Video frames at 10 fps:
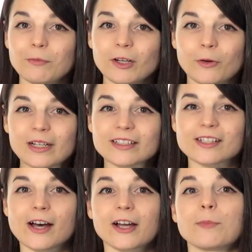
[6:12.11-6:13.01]
we're going to
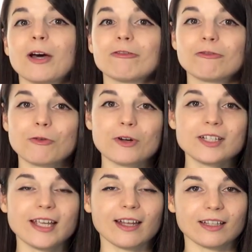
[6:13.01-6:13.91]
talk about 4
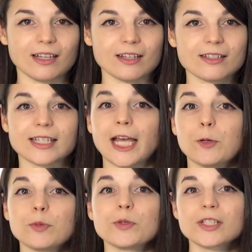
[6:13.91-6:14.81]
techniques to
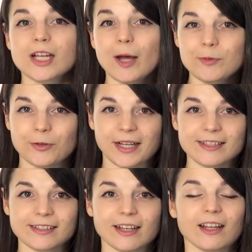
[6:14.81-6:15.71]
help you stop
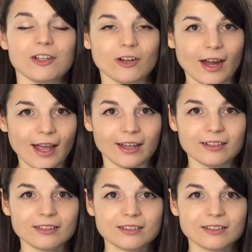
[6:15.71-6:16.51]
translating in your head